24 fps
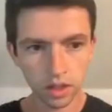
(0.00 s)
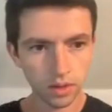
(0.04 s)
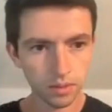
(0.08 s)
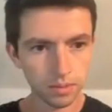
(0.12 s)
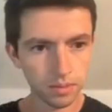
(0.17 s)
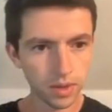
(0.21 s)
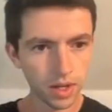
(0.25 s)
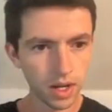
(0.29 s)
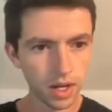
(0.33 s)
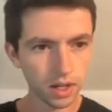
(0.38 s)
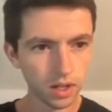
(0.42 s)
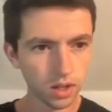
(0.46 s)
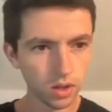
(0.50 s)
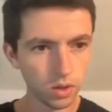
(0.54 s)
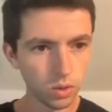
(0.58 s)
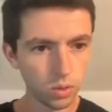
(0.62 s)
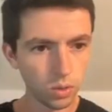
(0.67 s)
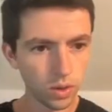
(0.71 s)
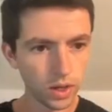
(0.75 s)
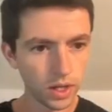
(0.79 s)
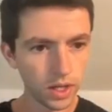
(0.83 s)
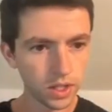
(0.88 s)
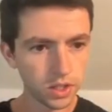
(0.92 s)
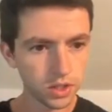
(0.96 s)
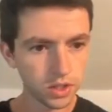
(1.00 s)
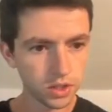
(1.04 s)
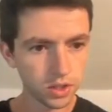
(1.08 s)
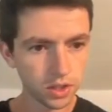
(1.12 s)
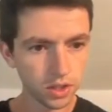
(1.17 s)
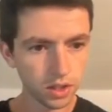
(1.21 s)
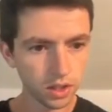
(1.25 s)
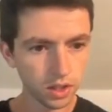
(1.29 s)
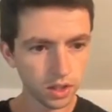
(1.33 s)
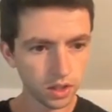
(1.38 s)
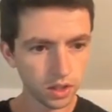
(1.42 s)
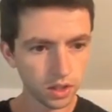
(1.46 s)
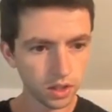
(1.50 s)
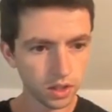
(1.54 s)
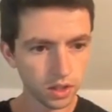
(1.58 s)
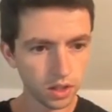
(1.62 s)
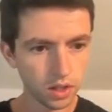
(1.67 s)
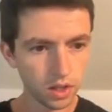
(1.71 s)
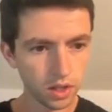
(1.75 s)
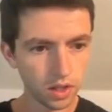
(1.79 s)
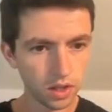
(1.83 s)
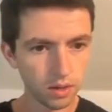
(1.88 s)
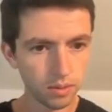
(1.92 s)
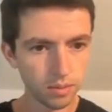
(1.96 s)
I'm not quite sure.
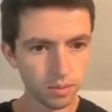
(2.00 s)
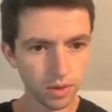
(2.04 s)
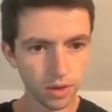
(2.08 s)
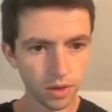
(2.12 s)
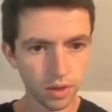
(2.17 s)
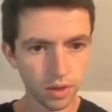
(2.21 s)
Um, a